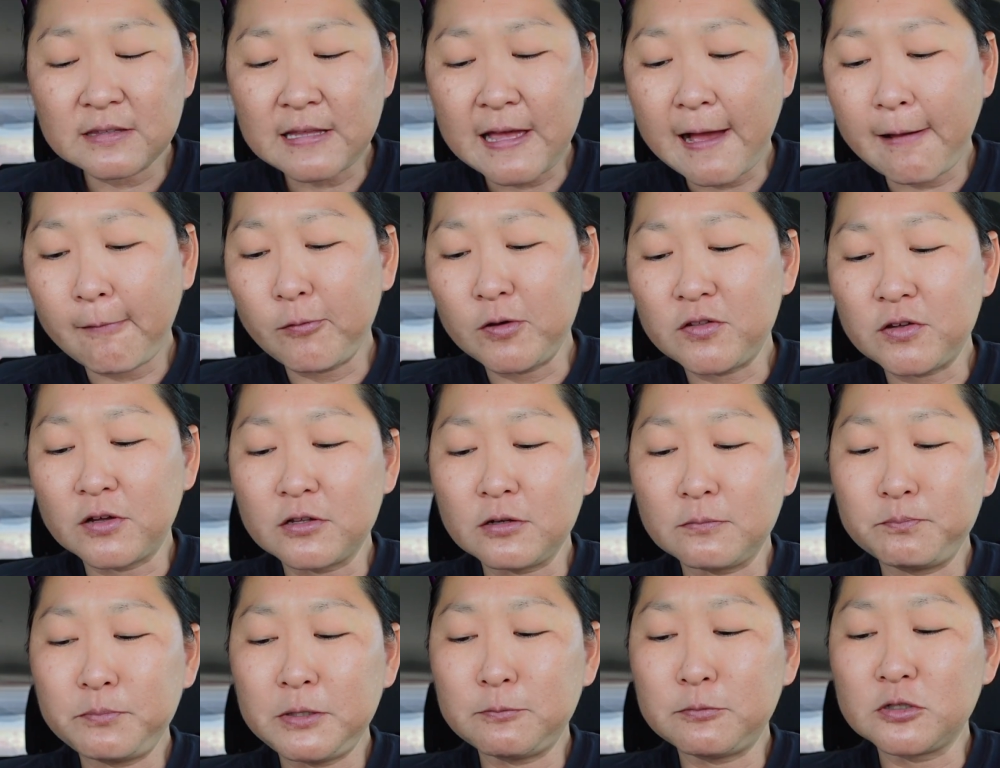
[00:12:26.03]
that with other
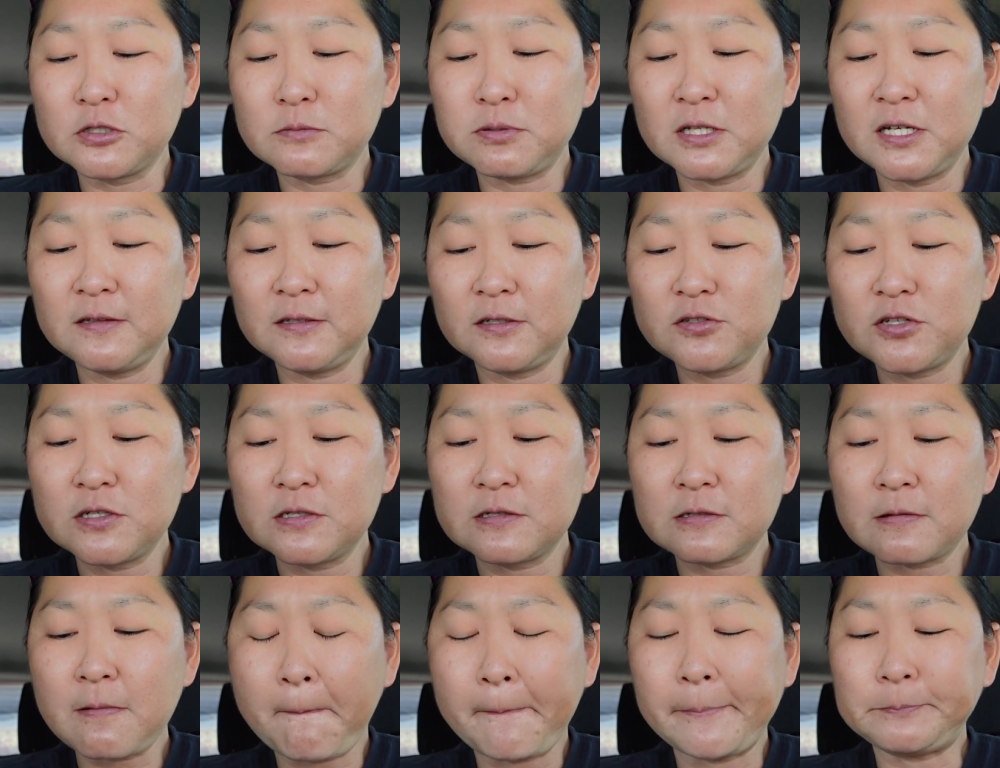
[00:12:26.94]
people's plate
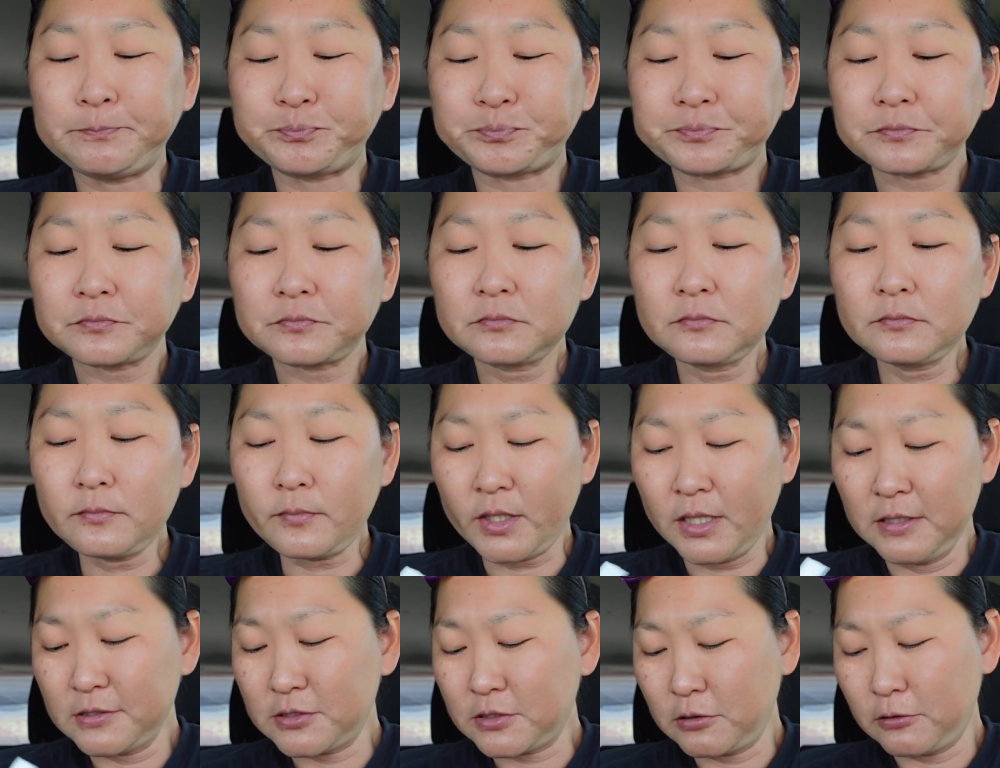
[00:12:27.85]
lunches.
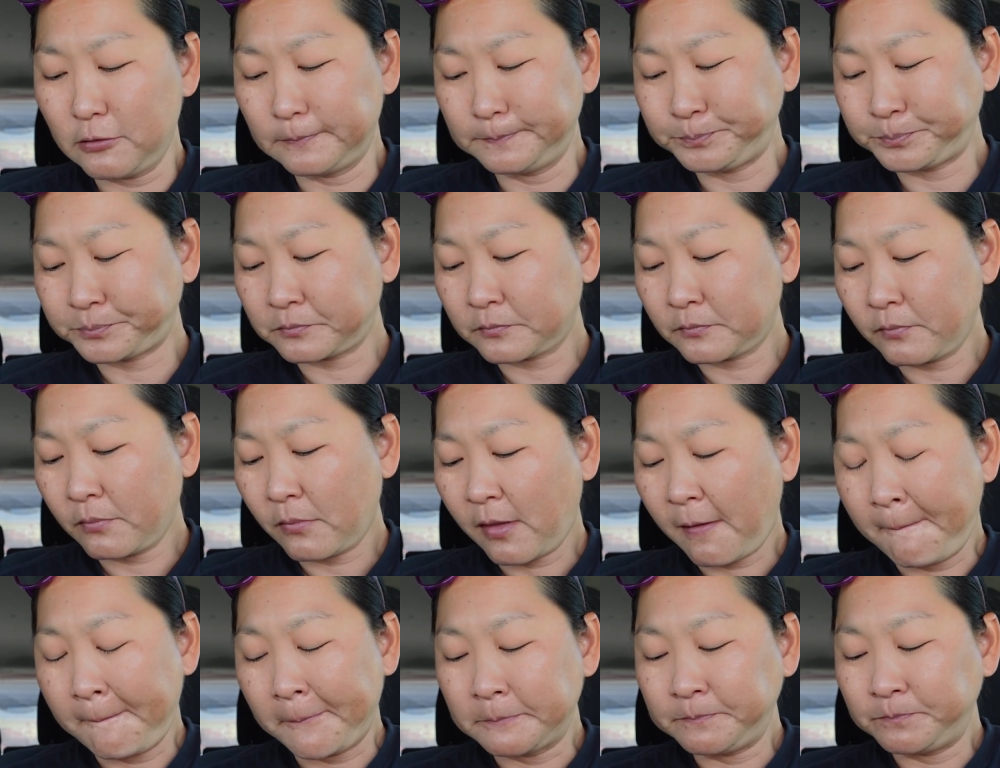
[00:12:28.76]
So
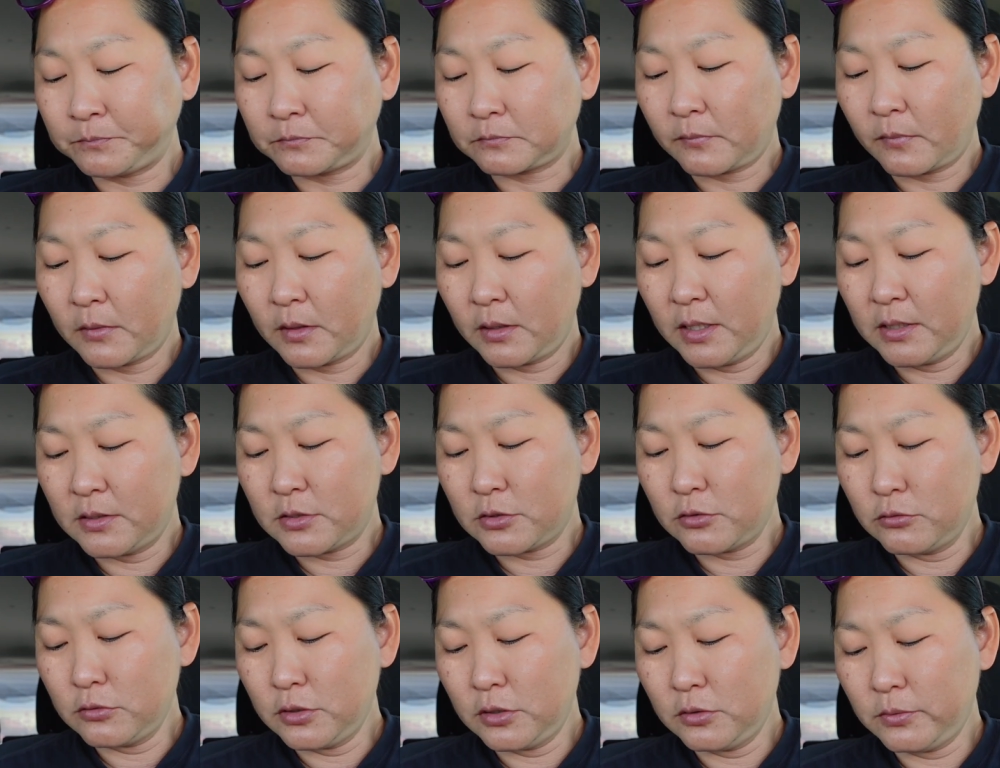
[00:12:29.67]
it's
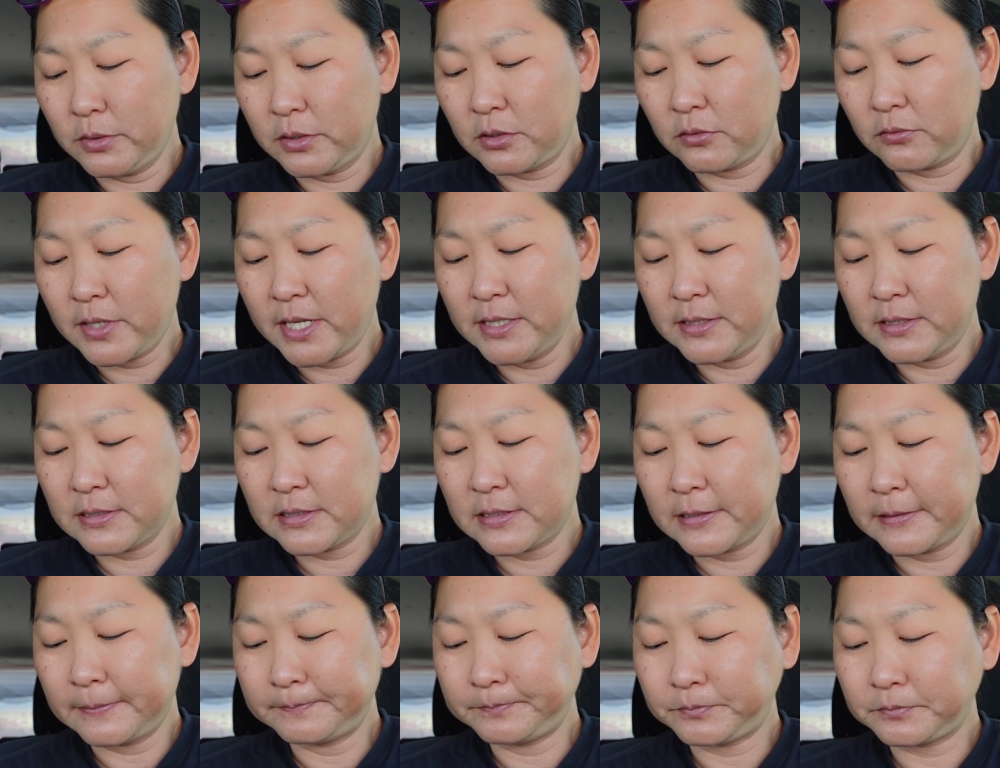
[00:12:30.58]
so good with the
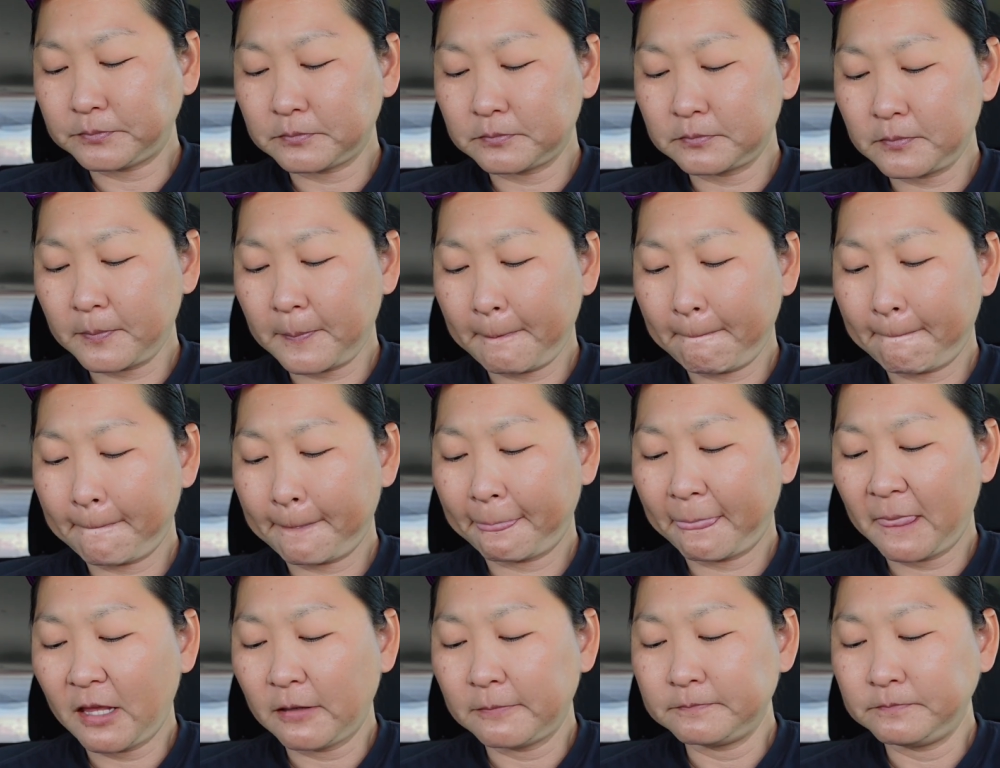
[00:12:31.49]
rice
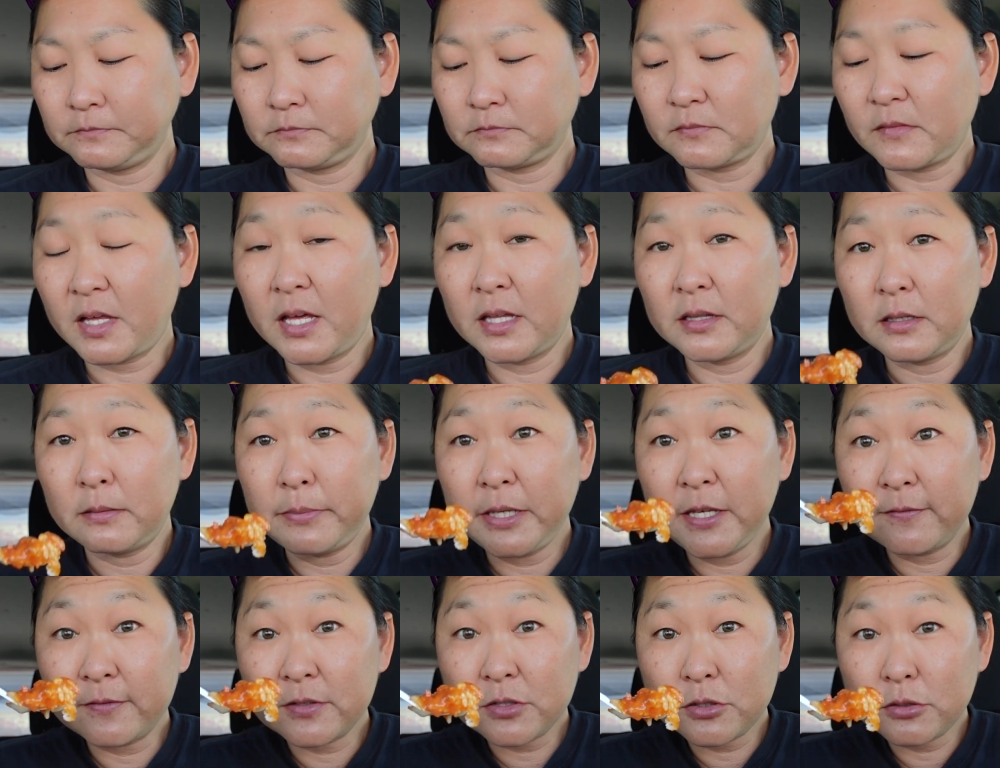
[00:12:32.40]
and the
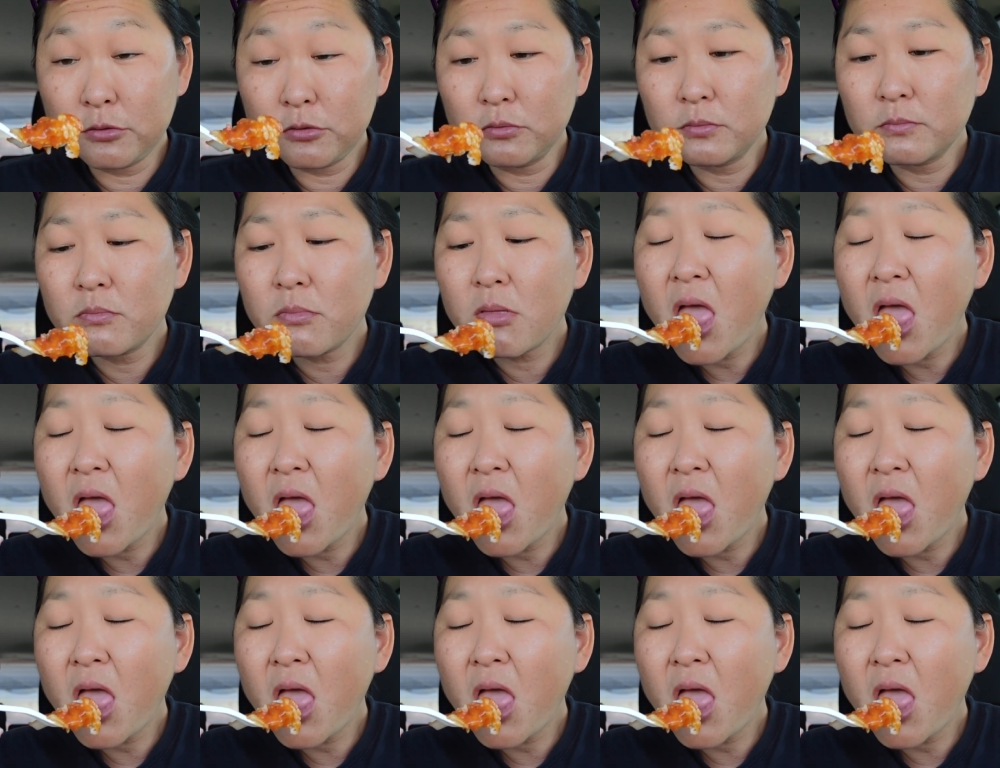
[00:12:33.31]
beef stew.